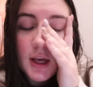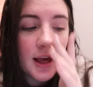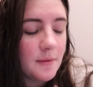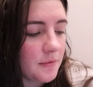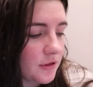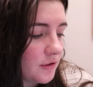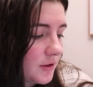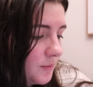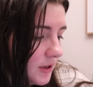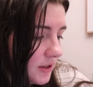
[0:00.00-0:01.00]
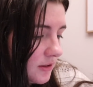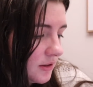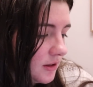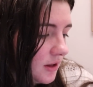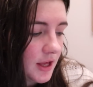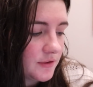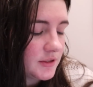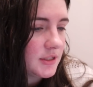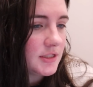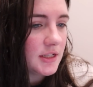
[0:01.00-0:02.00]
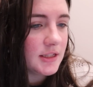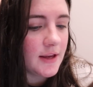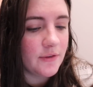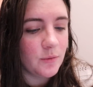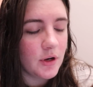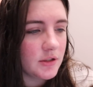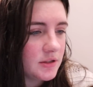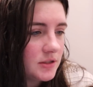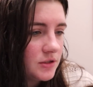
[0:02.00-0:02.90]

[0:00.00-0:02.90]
I am 31,011 words.